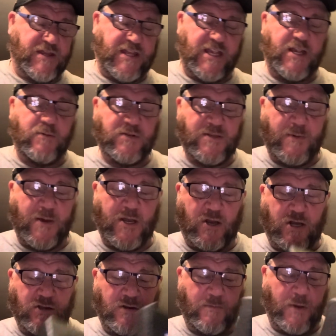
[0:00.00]
think it was about
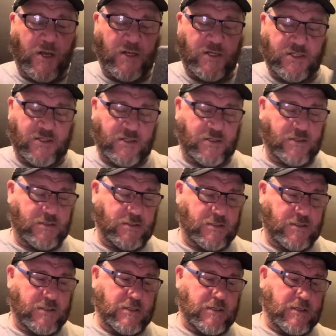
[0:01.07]
$100,
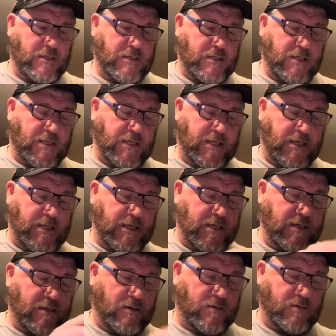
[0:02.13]

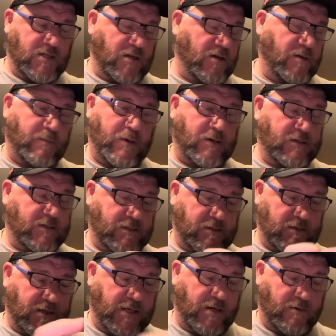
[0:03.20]
and it was
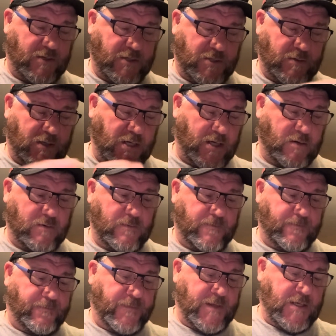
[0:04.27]
$100 a year or two ago.
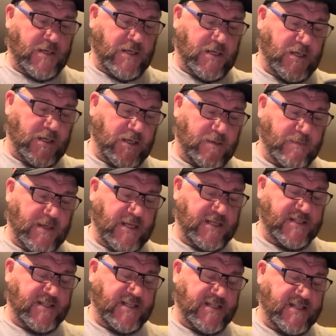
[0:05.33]
And
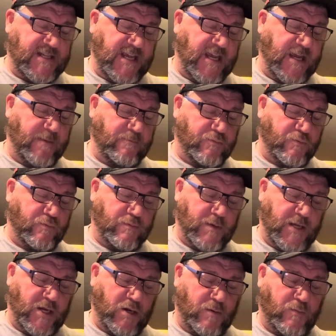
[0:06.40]
it's the same
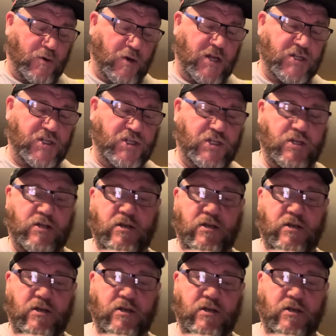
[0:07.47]
airbrush